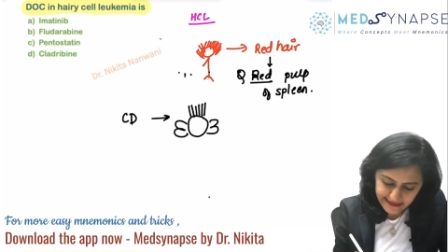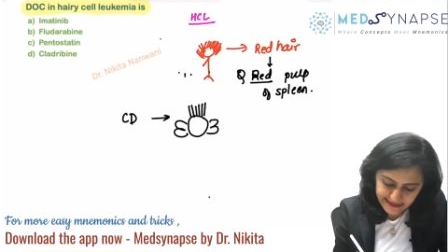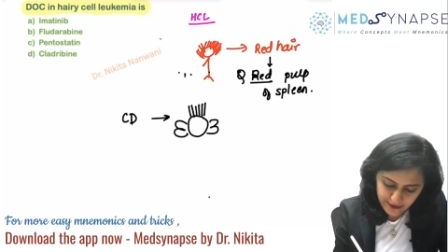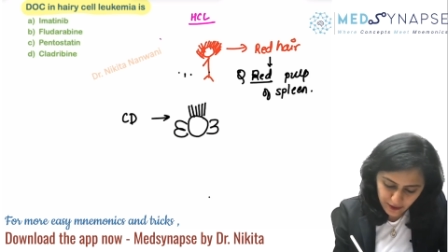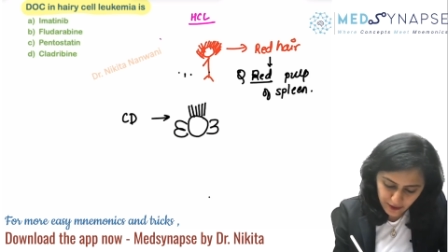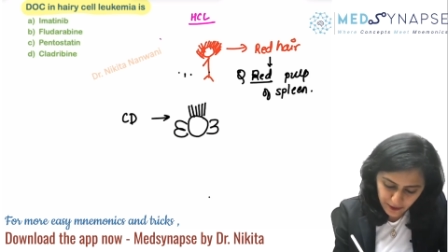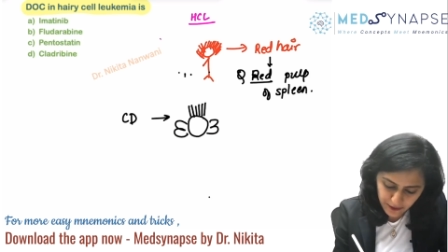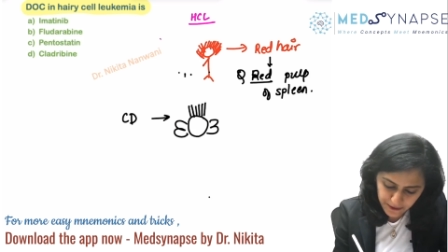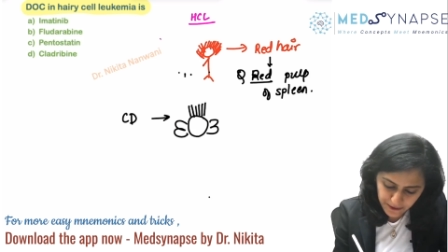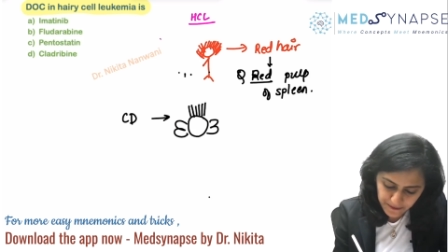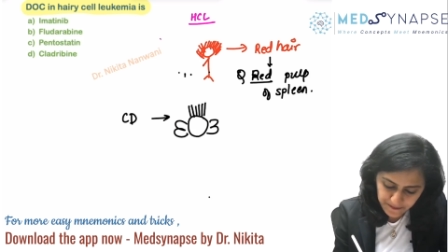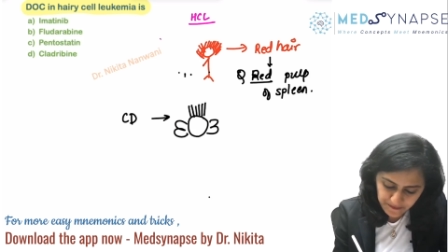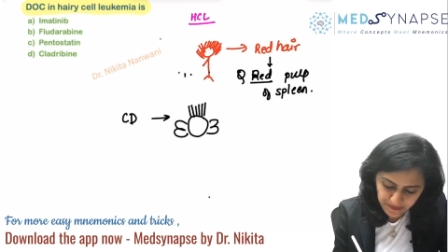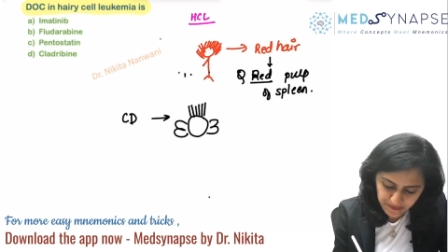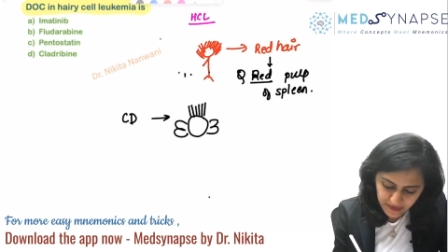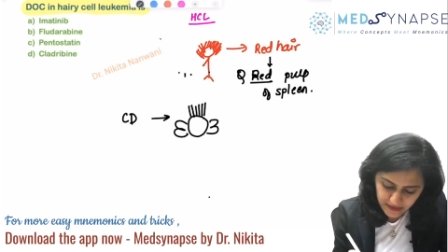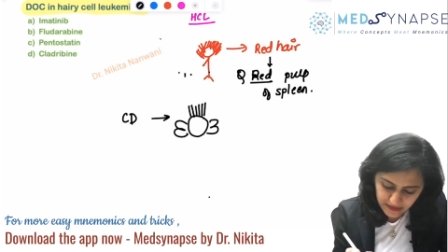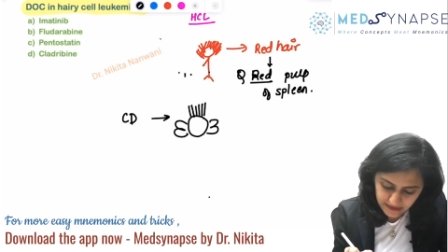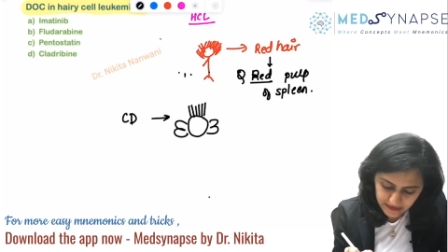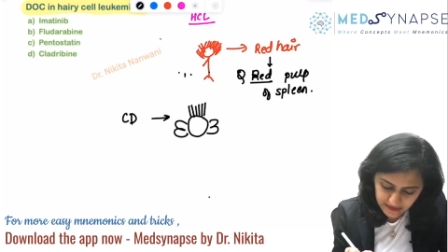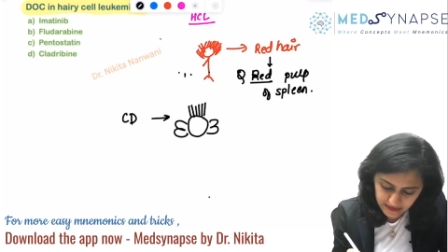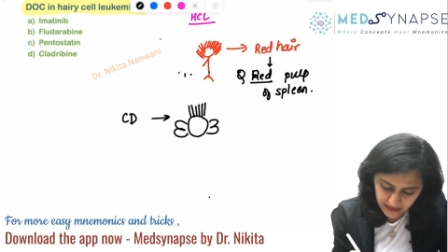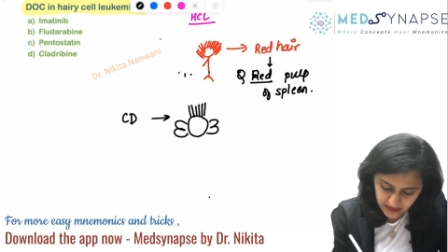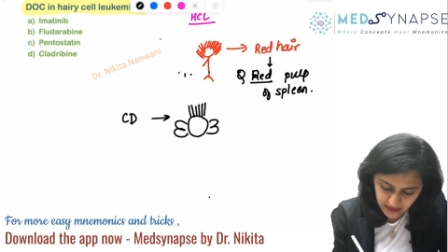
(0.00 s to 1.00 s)
So
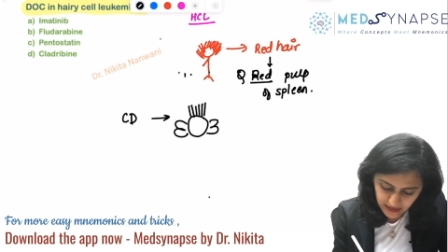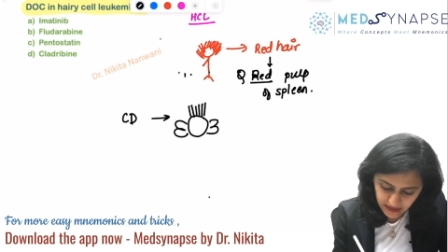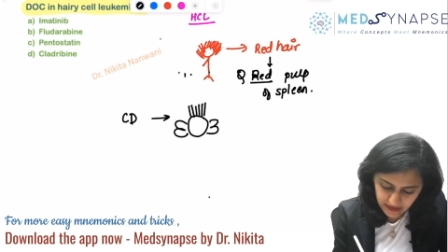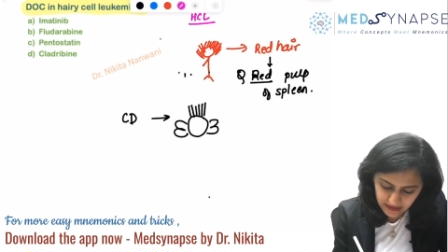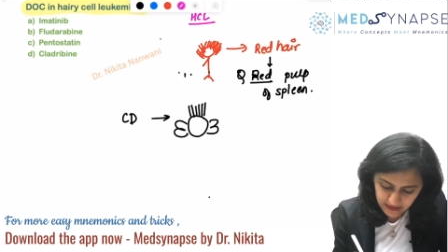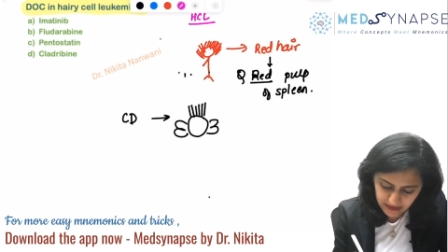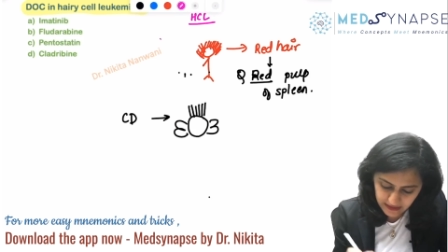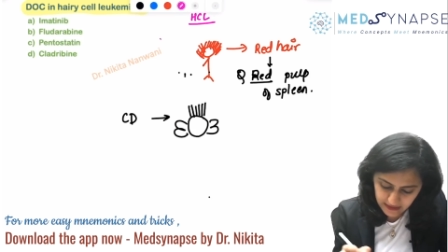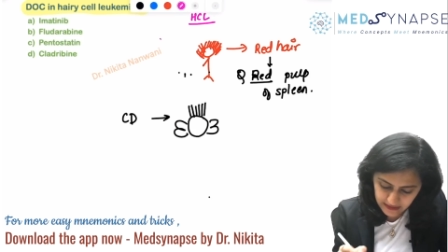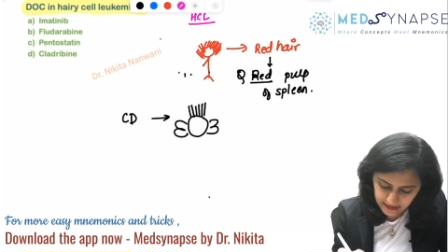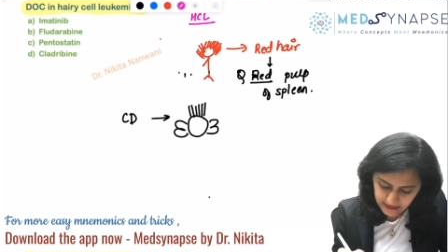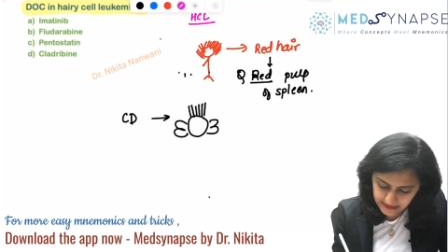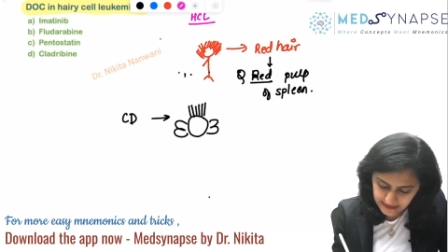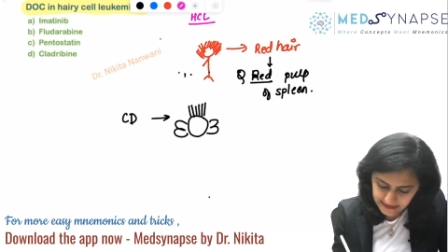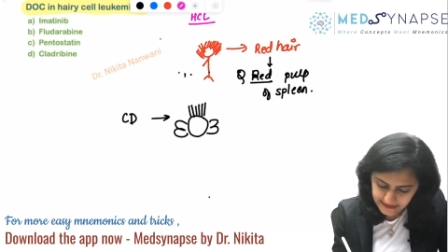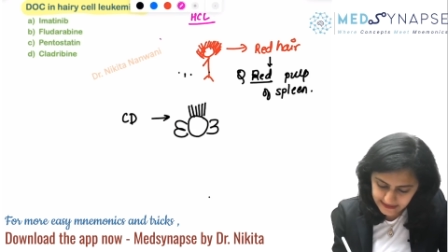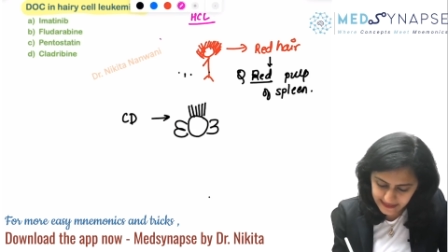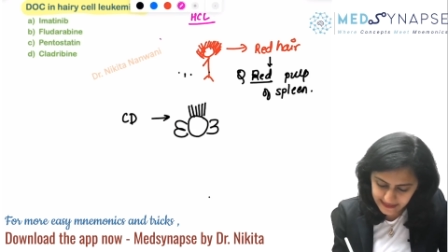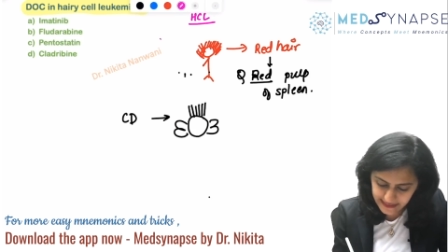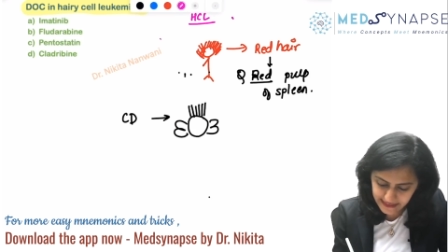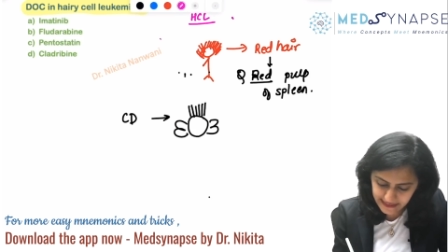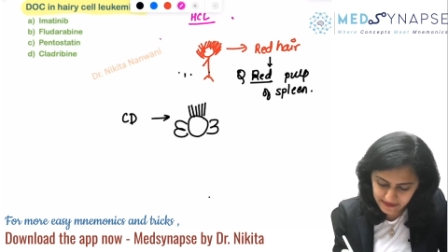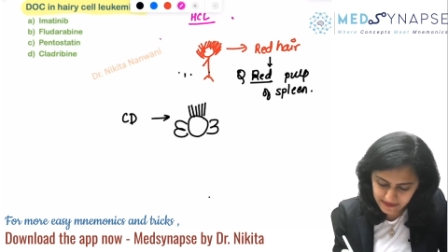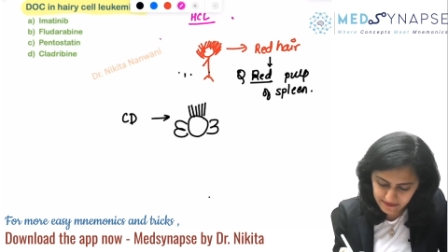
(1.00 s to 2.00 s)
the
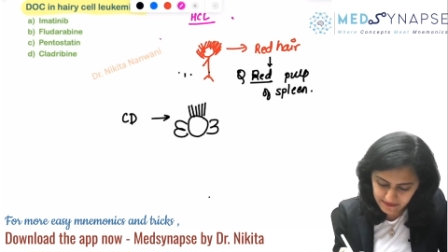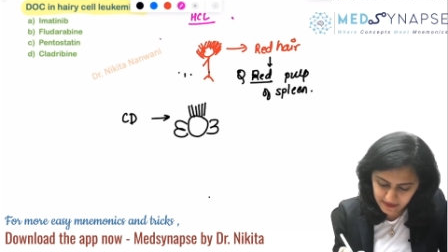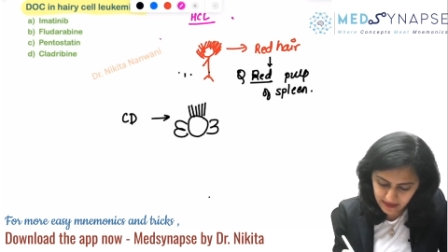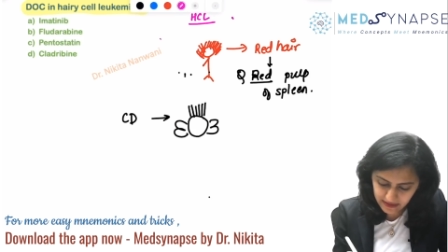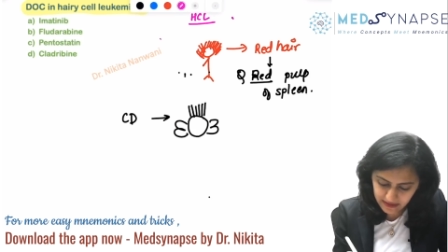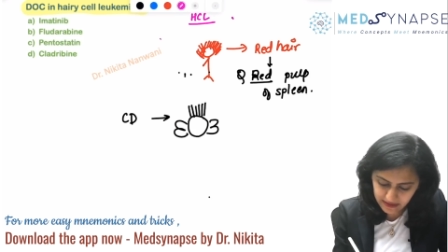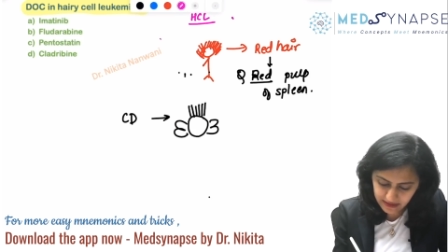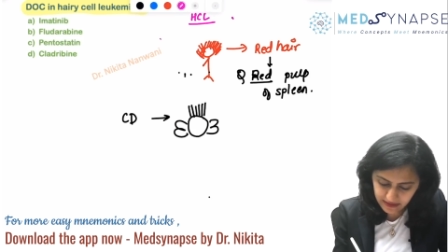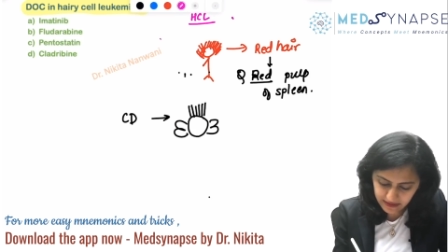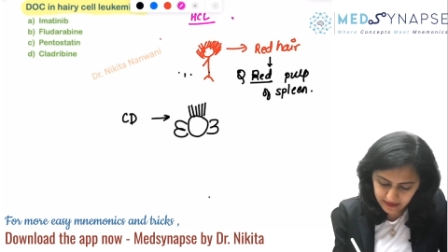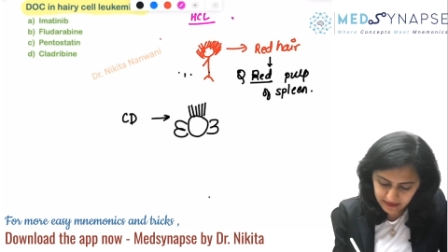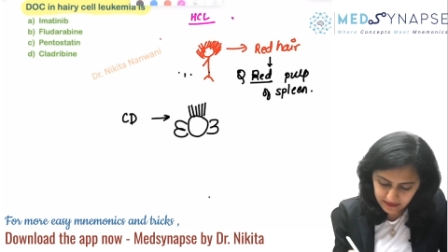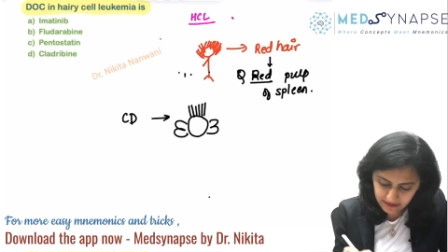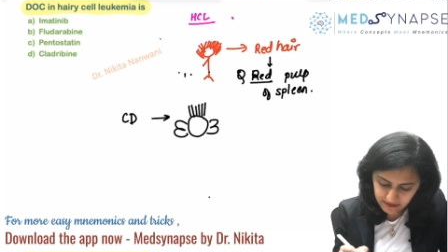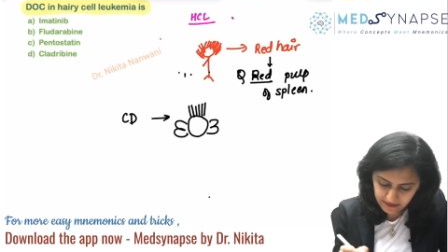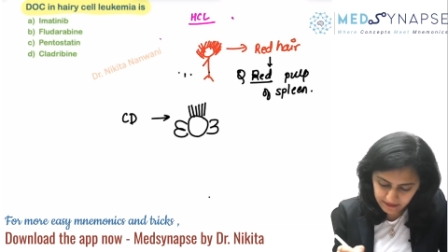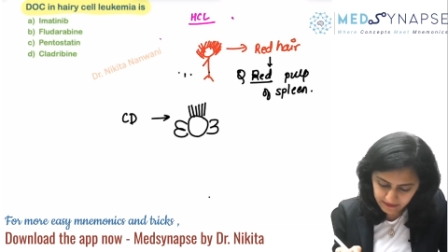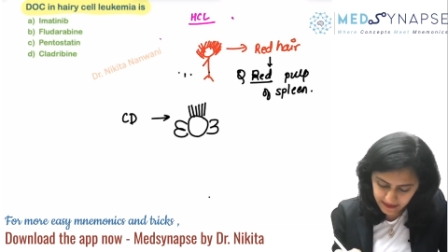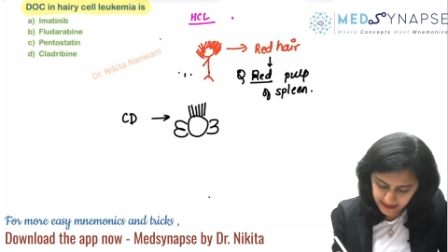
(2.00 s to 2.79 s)
CD marker